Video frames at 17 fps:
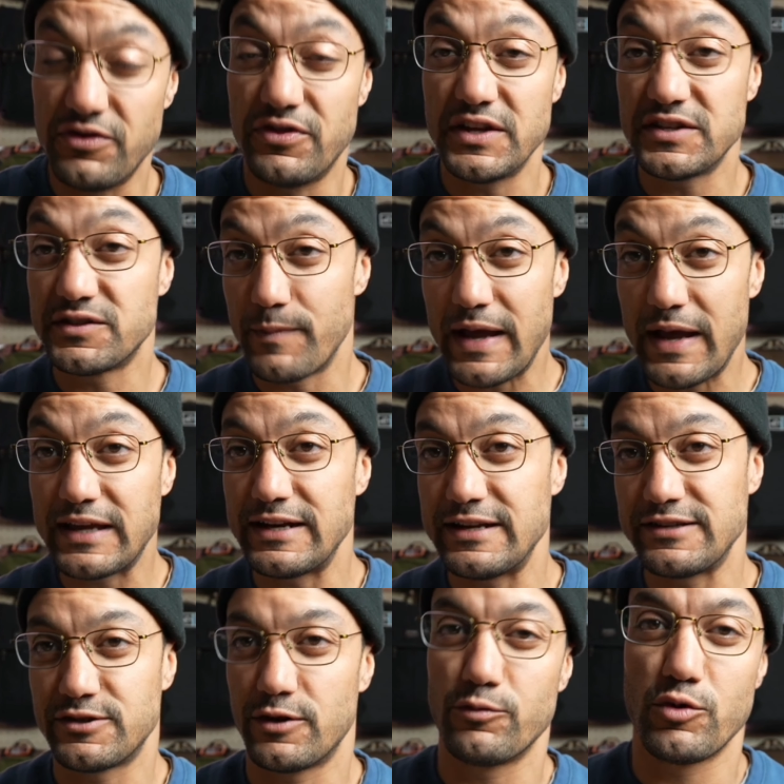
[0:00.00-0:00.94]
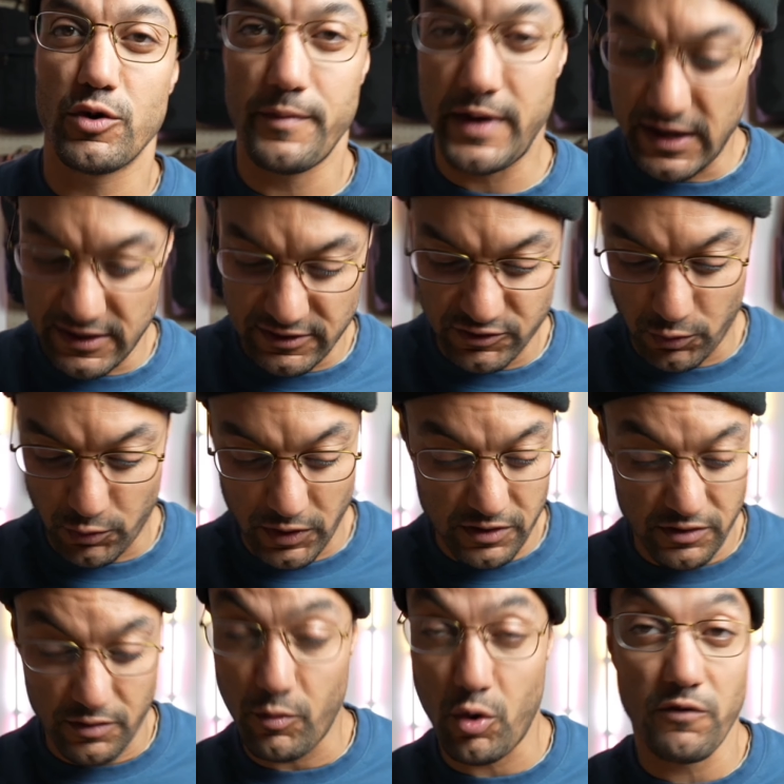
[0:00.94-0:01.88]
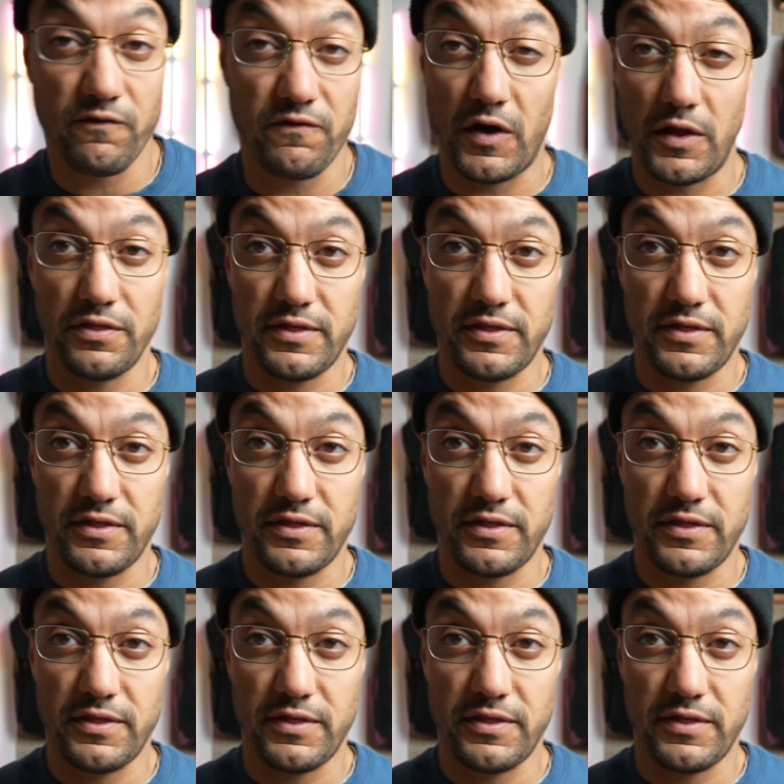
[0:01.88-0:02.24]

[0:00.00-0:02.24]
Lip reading: This mechanism remains one of the more fun